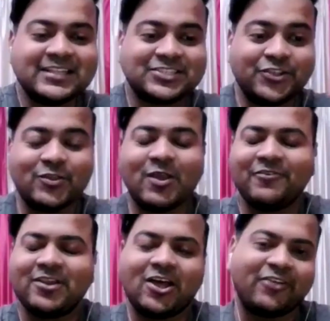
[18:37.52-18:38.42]
So you
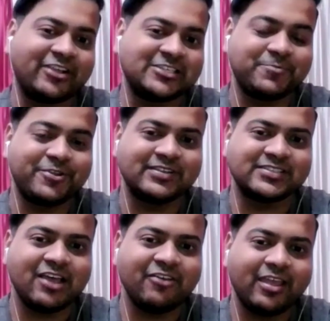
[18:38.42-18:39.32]
have a lot of
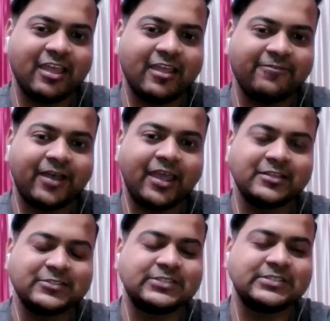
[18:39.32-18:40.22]
experience. Now, if
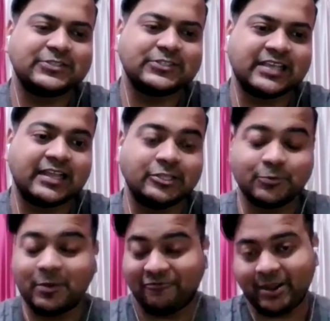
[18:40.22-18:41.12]
I did tell you,
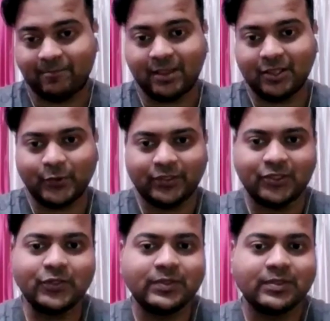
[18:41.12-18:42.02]
to be very blunt with
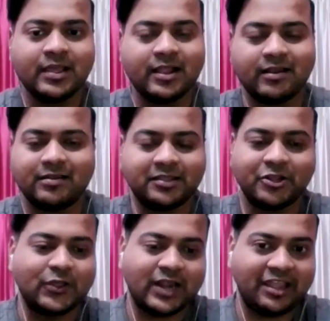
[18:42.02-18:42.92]
you,
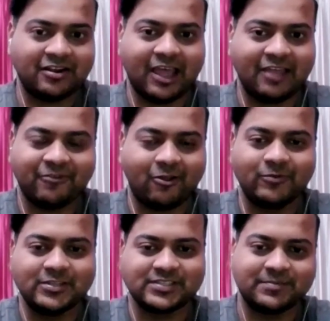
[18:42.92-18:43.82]
like life
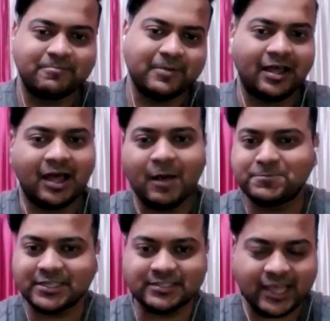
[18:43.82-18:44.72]
always
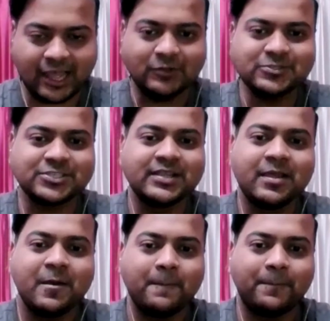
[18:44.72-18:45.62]
ups and downs,
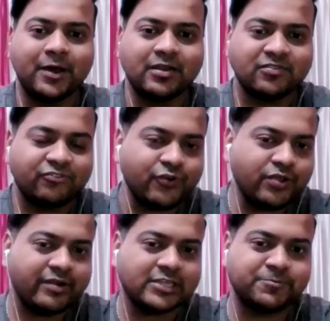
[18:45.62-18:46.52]
but through
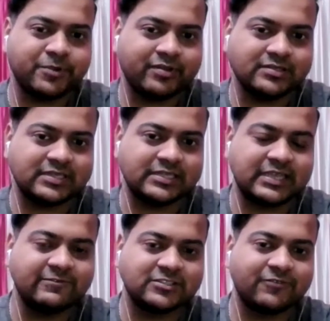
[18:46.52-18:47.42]
your experiences,
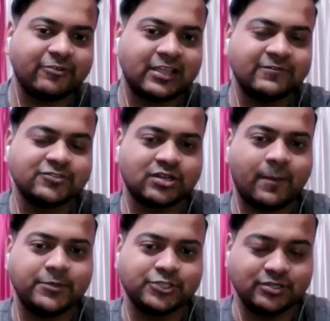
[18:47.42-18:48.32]
if someone gives you an
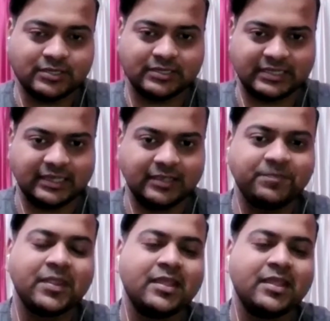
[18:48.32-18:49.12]
opportunity